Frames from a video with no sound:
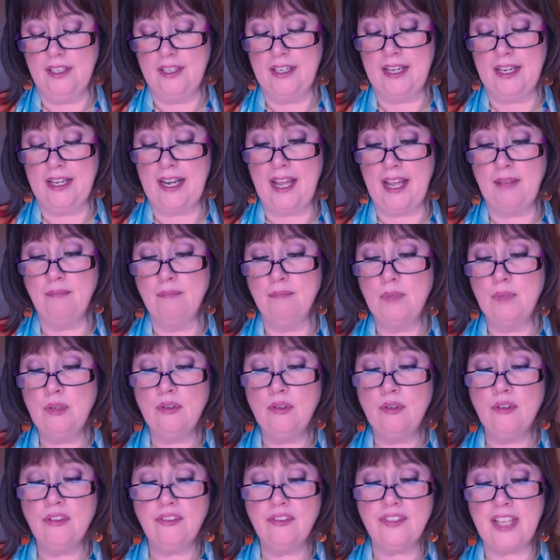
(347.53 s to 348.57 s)
And I
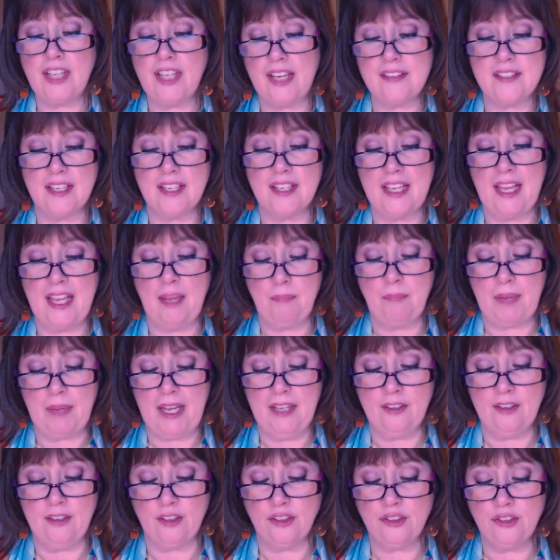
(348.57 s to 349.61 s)
moved as a
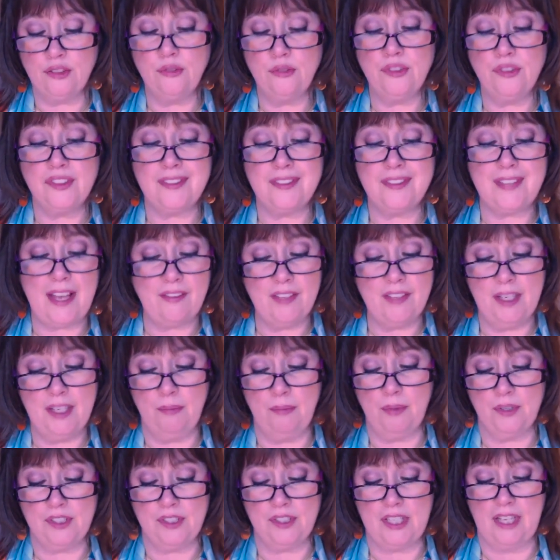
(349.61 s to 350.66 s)
campaigner to
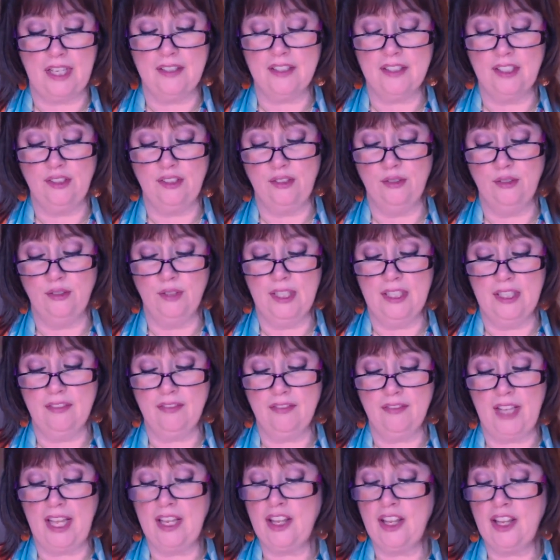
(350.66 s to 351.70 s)
70% intuitive
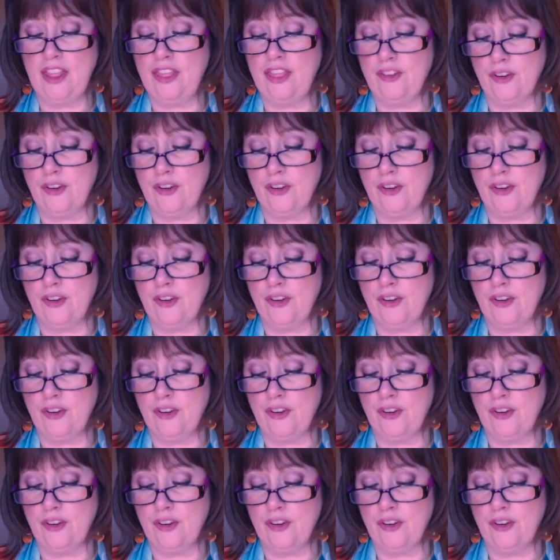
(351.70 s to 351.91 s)
and